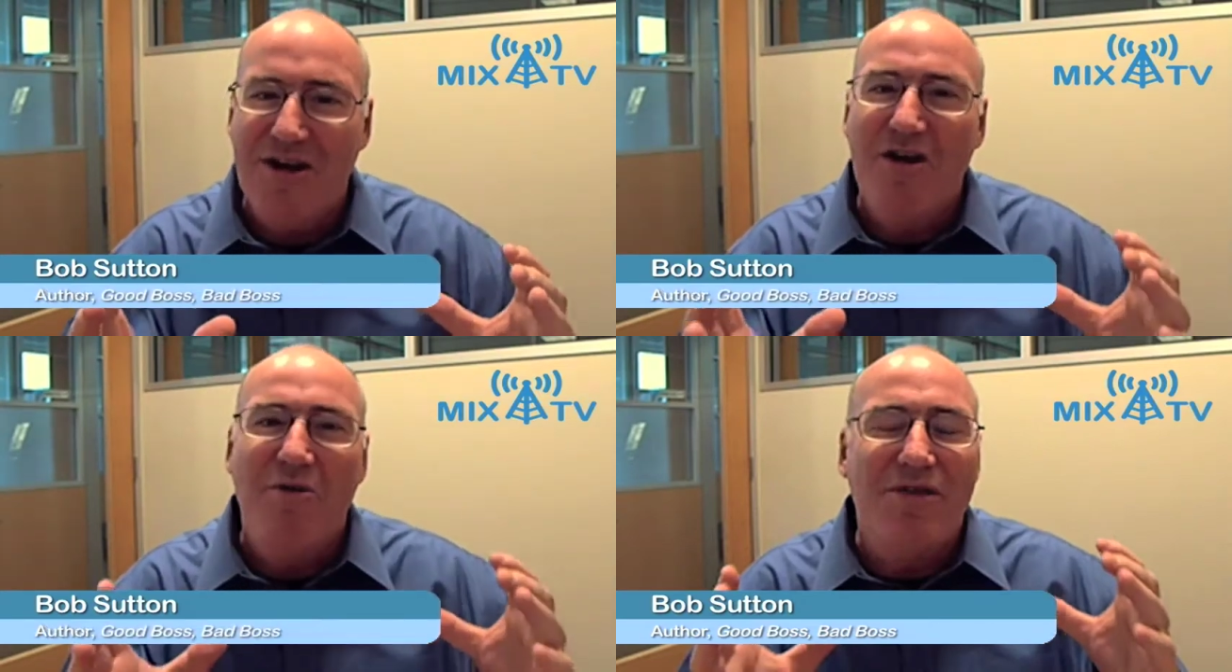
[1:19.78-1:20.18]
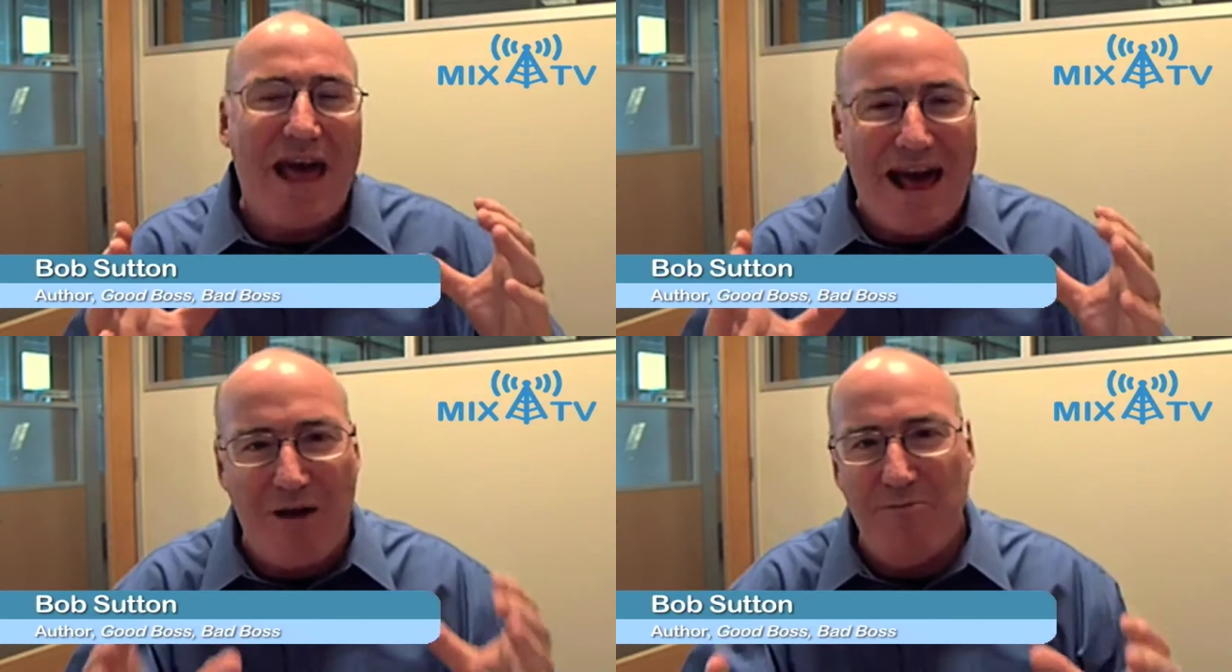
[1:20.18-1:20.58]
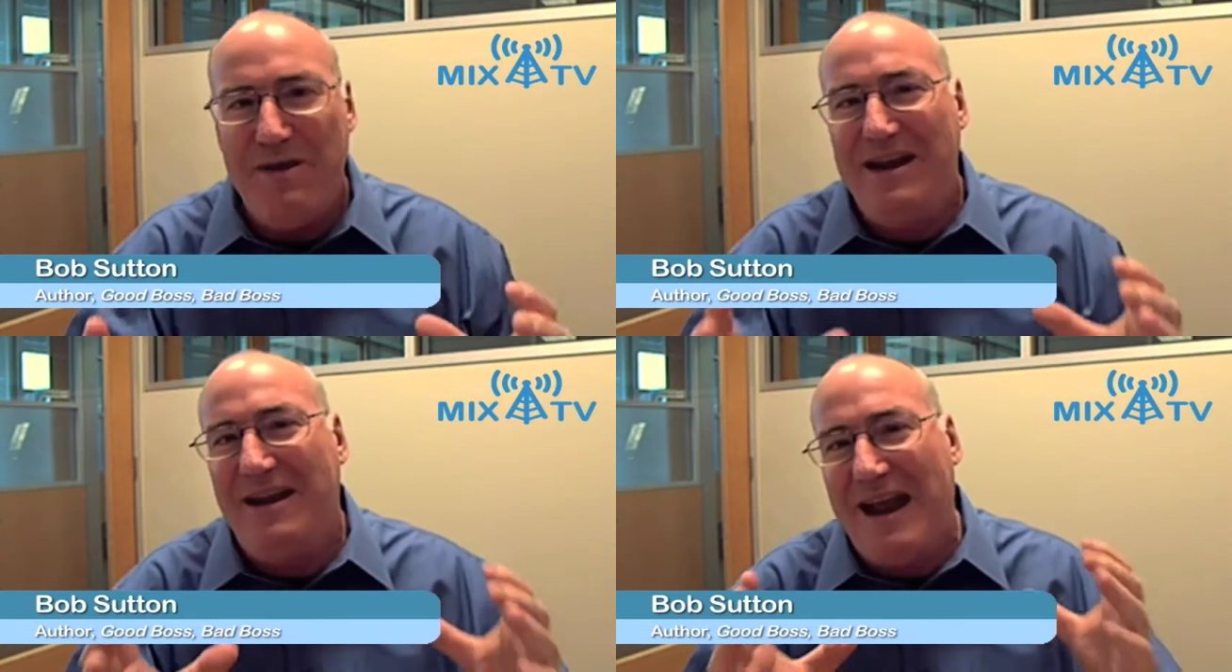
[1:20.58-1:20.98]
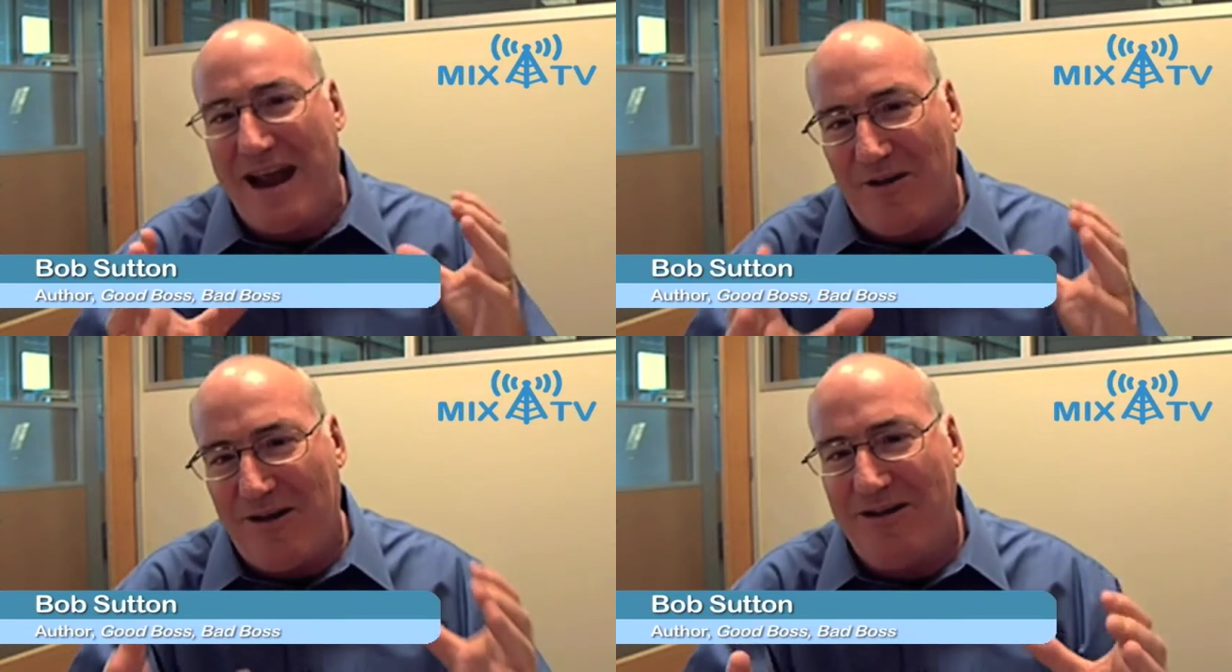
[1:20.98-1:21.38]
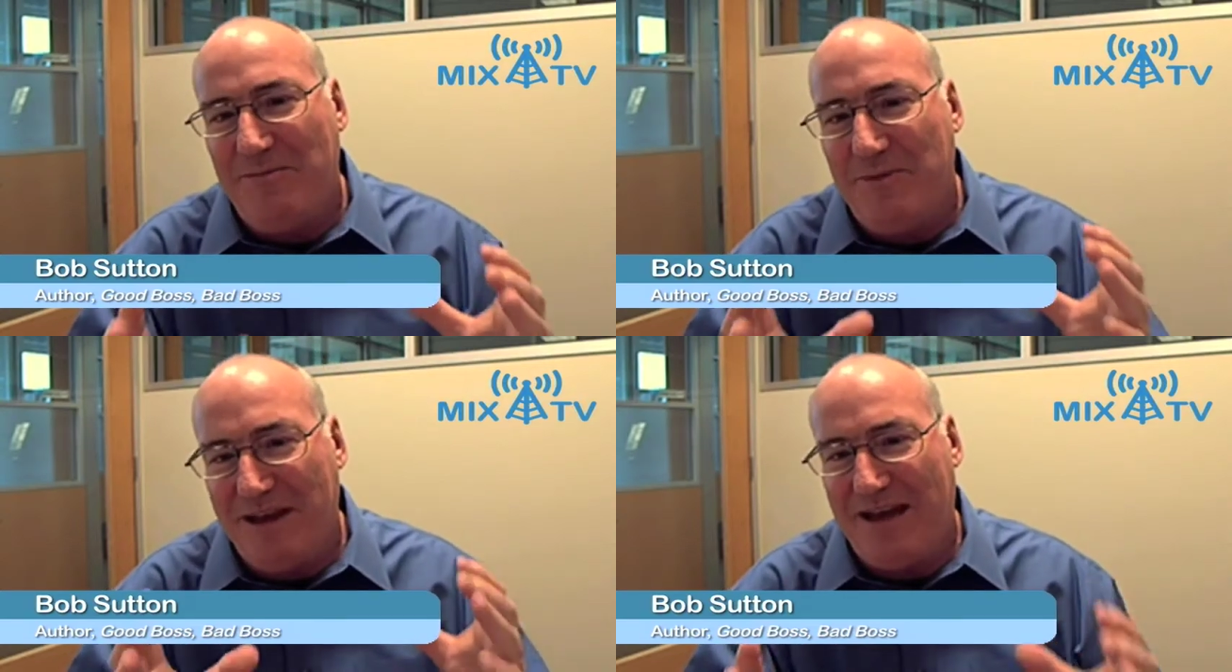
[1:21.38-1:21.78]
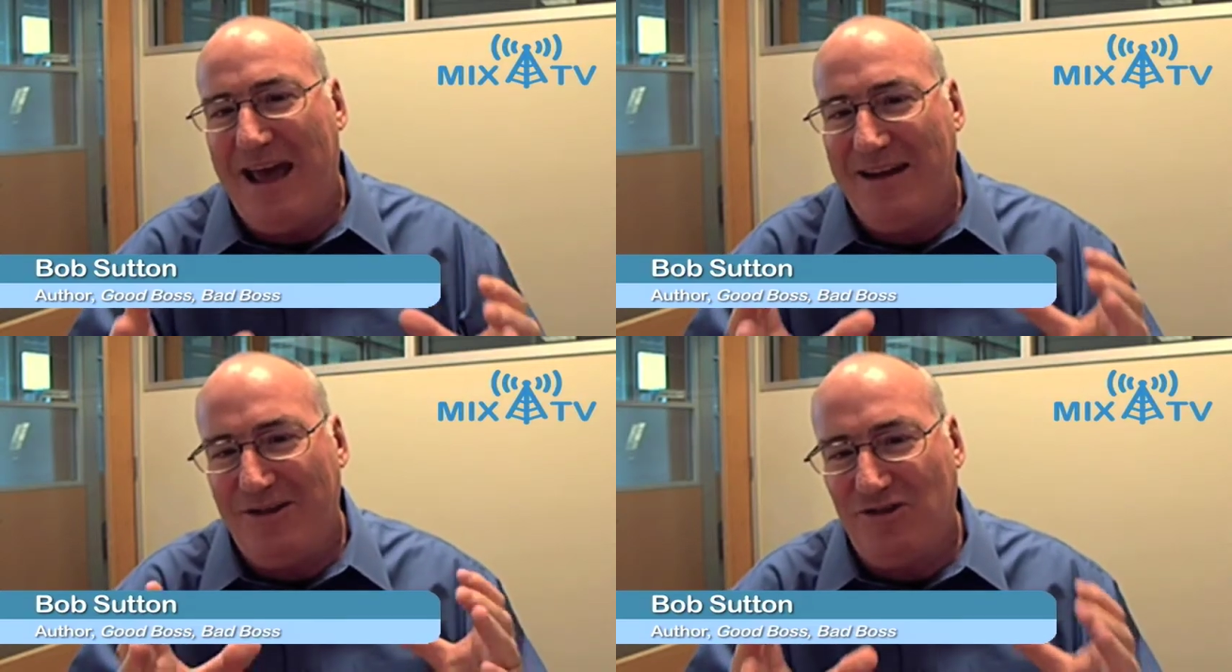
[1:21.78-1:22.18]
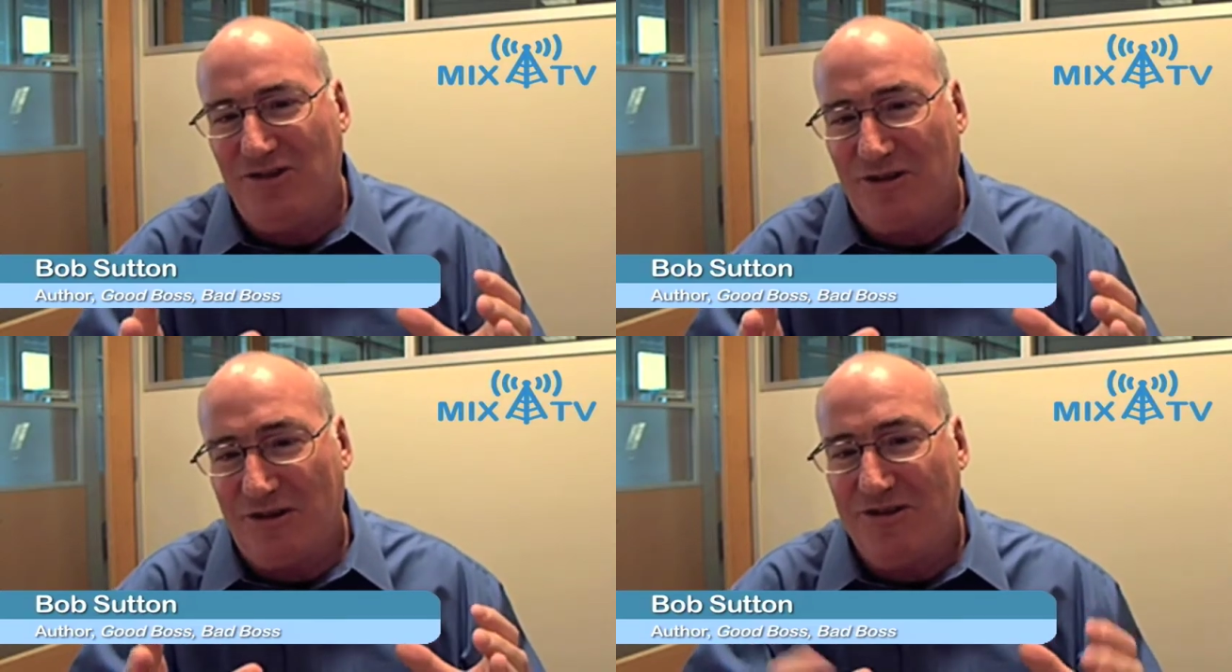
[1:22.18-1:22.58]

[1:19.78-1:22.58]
without being an arrogant, pig-headed jerk.